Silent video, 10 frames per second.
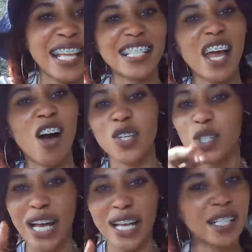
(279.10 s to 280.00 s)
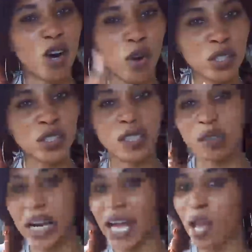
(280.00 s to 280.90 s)
Shout out to that
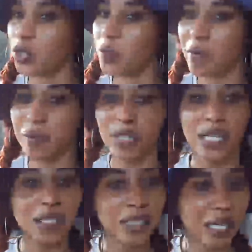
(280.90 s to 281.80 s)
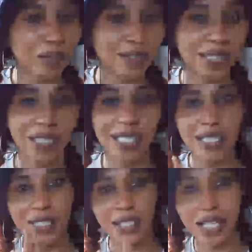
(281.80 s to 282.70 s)
orchestra, right? Everything sounds
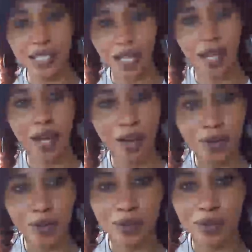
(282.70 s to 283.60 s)
good. Let's go.